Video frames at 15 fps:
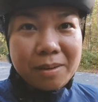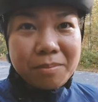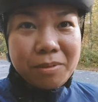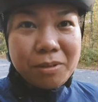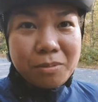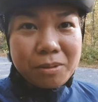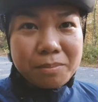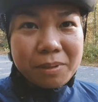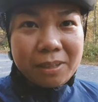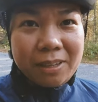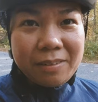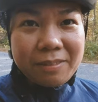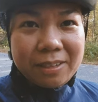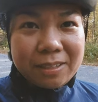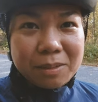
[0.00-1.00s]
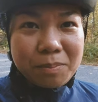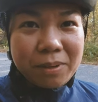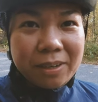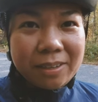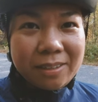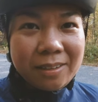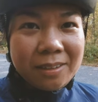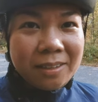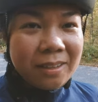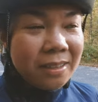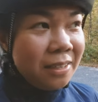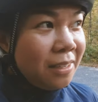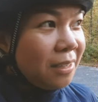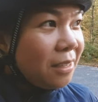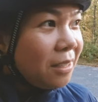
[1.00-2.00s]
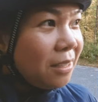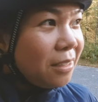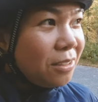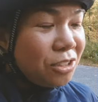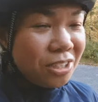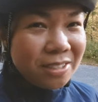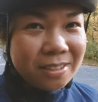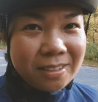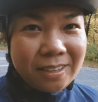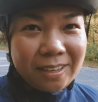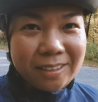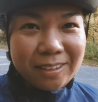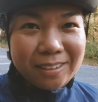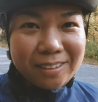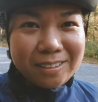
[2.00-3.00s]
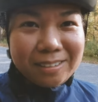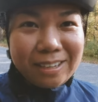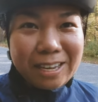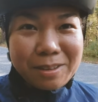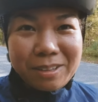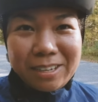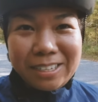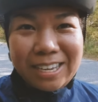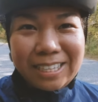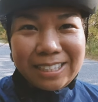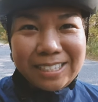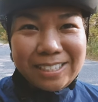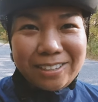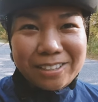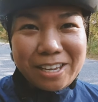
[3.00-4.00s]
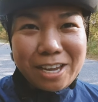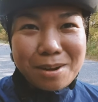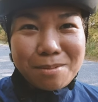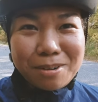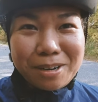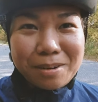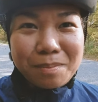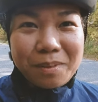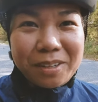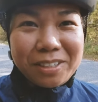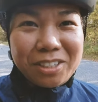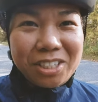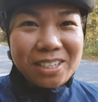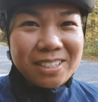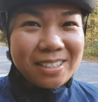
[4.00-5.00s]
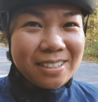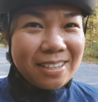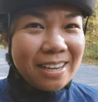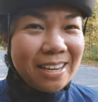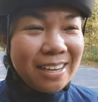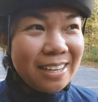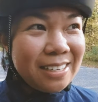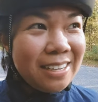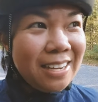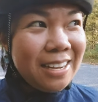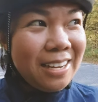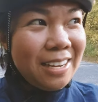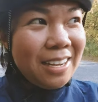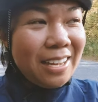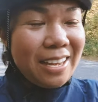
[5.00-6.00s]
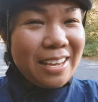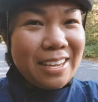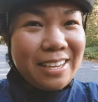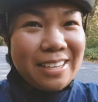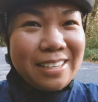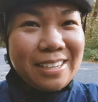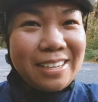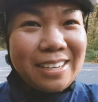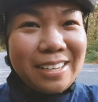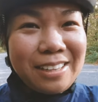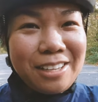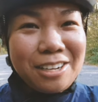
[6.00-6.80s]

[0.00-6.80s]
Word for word: Um, you wouldn't believe this, but Jason had a little, I didn't get this on camera, but Jason had a uh,